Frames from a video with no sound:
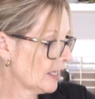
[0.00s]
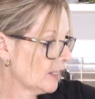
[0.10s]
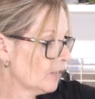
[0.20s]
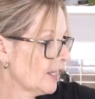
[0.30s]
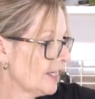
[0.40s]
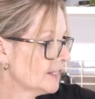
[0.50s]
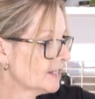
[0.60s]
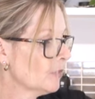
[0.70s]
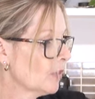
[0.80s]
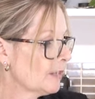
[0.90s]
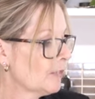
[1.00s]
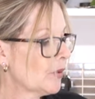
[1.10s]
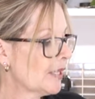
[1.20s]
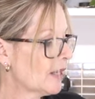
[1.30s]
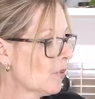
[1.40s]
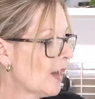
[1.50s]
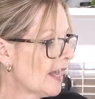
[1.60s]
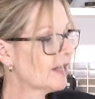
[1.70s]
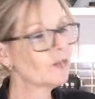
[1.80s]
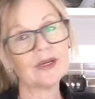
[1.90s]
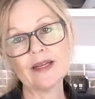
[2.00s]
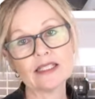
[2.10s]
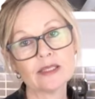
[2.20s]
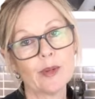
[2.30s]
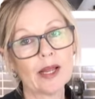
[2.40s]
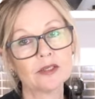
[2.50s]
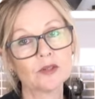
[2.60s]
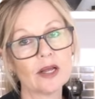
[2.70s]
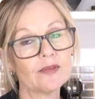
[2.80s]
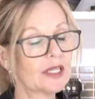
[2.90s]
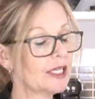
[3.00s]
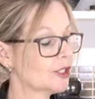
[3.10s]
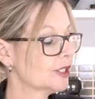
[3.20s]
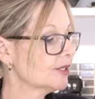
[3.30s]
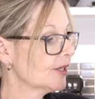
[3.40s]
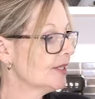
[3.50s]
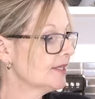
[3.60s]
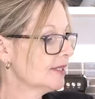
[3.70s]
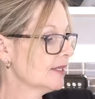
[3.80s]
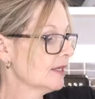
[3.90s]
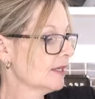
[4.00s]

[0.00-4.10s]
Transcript: ingredients are boil boiling away, we'd get splatters all over the kitchen. So this